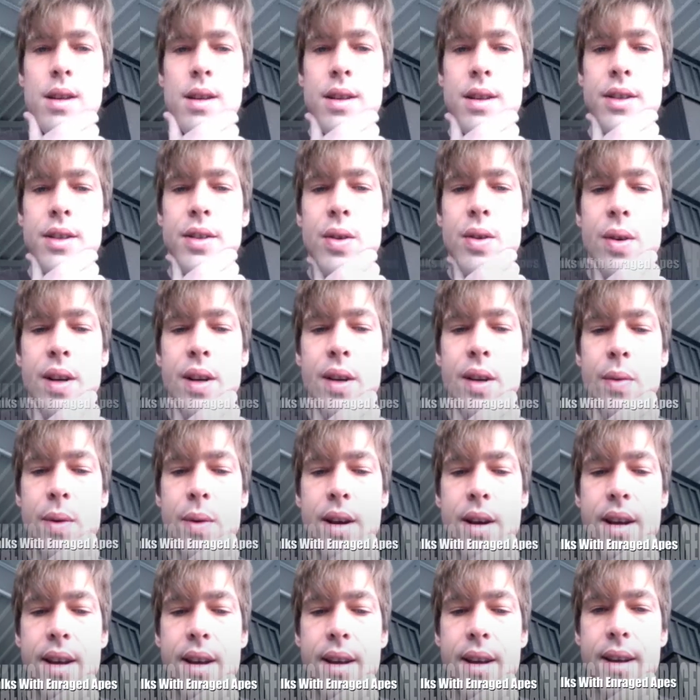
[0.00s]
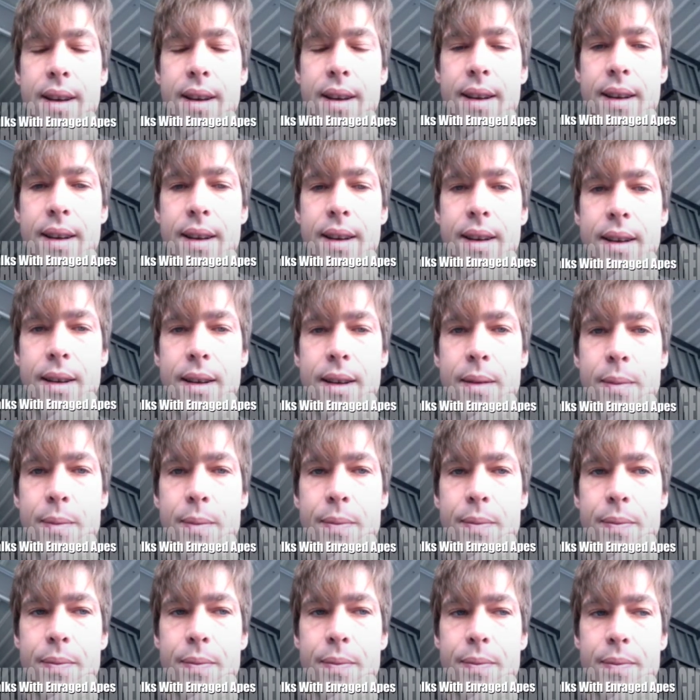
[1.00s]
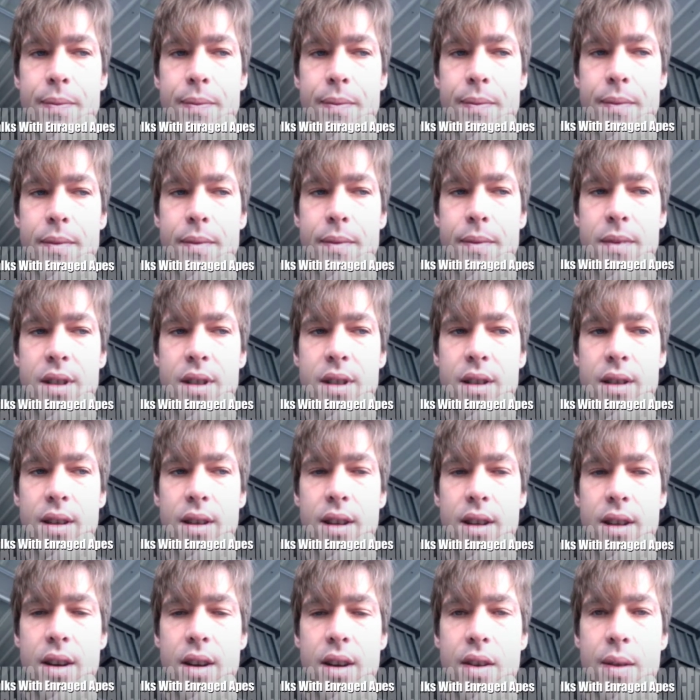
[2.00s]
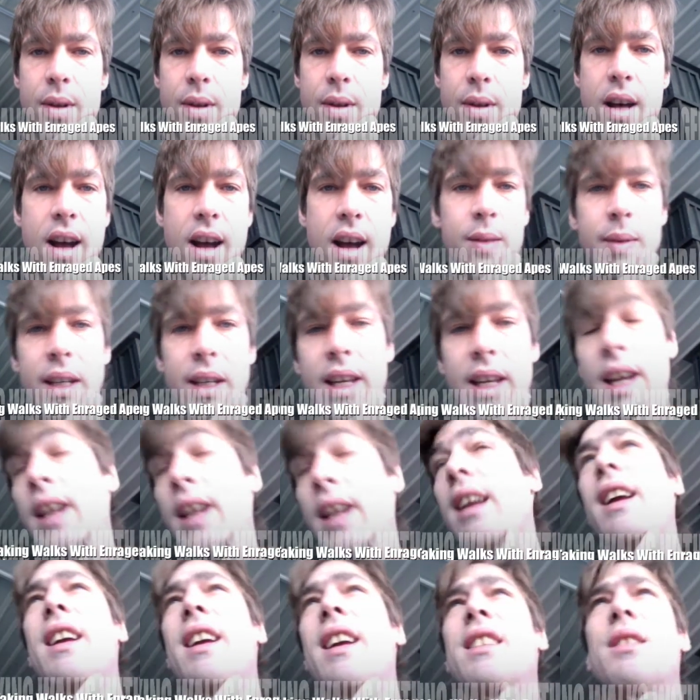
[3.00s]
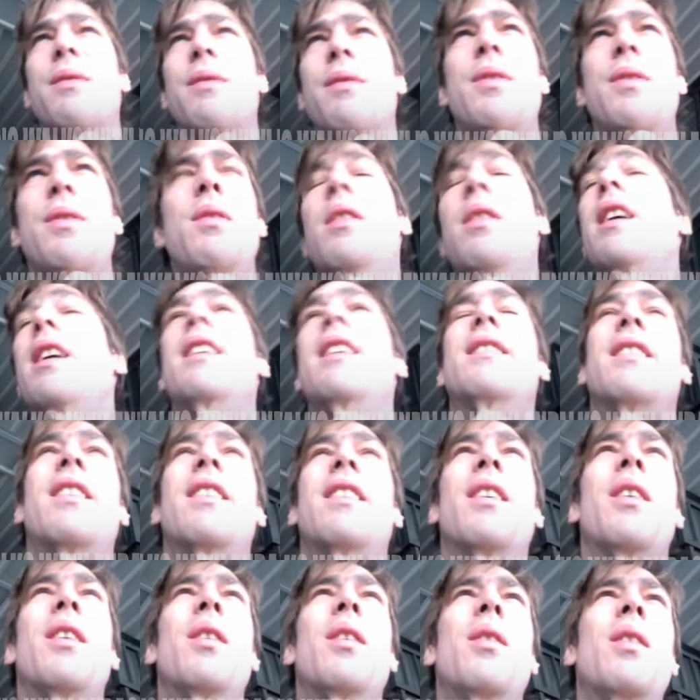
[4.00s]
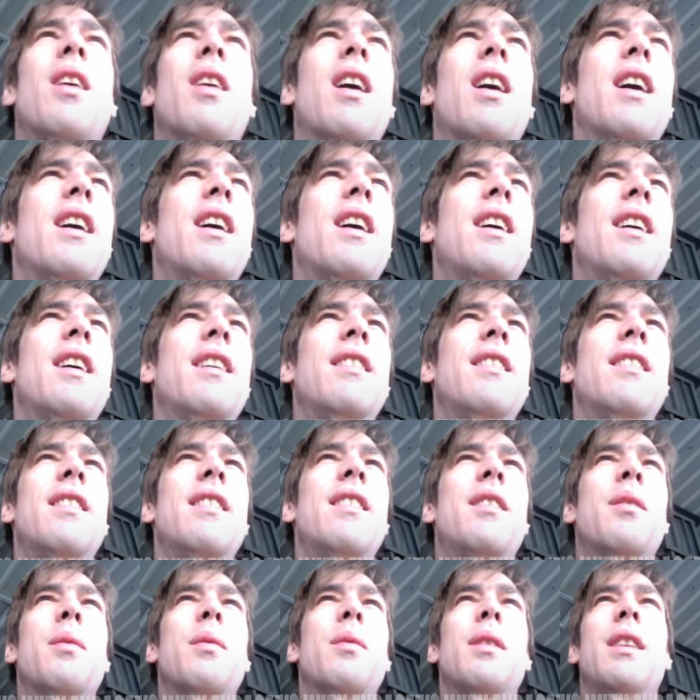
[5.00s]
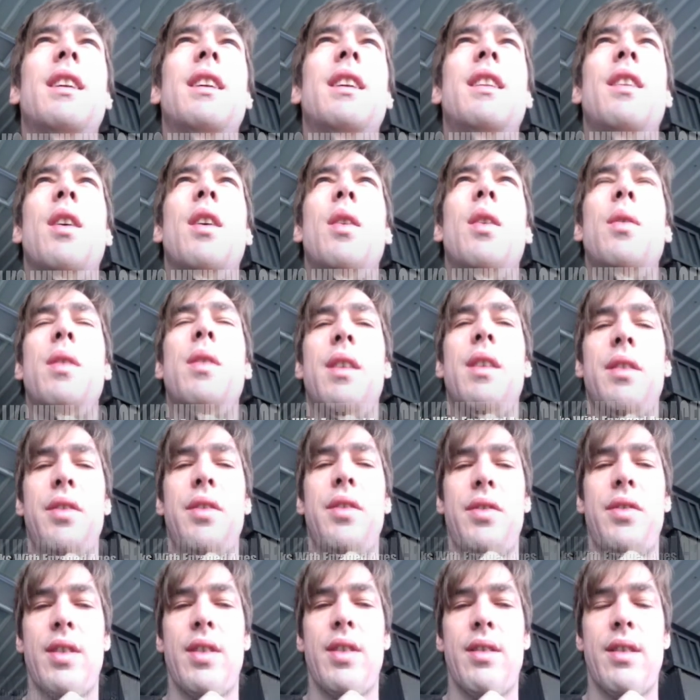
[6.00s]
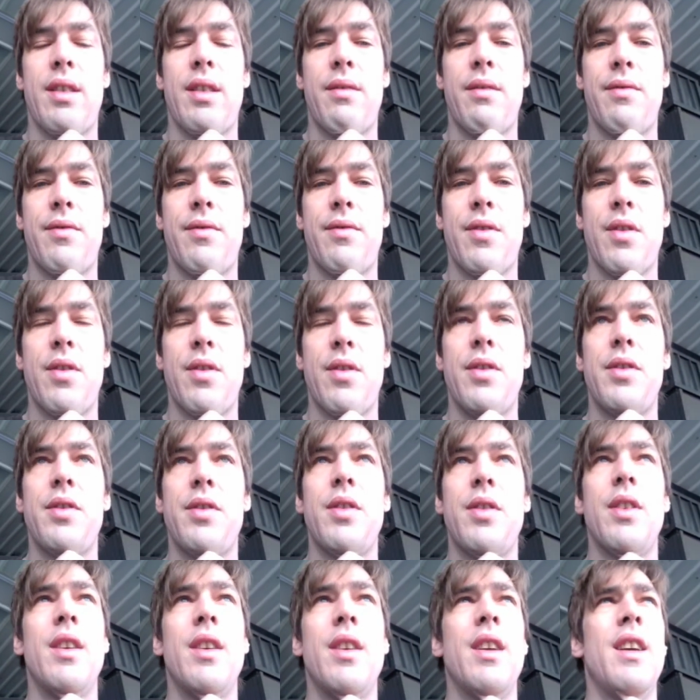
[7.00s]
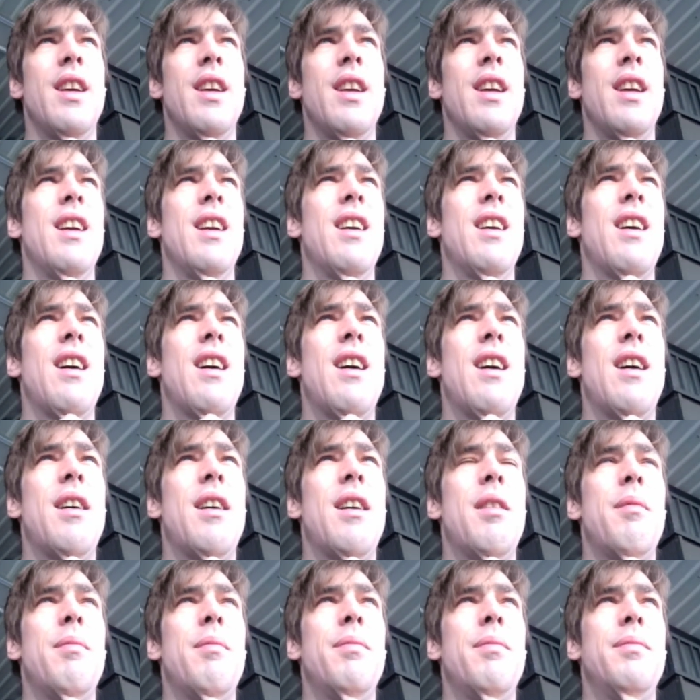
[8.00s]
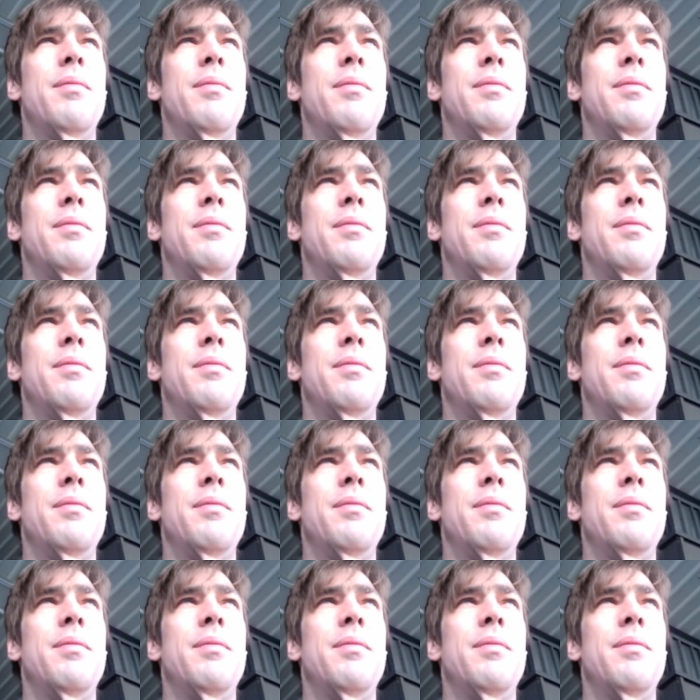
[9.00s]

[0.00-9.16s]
So anyway, um, Gary blocked me again, I guess a few days ago. I didn't really notice at first. Um,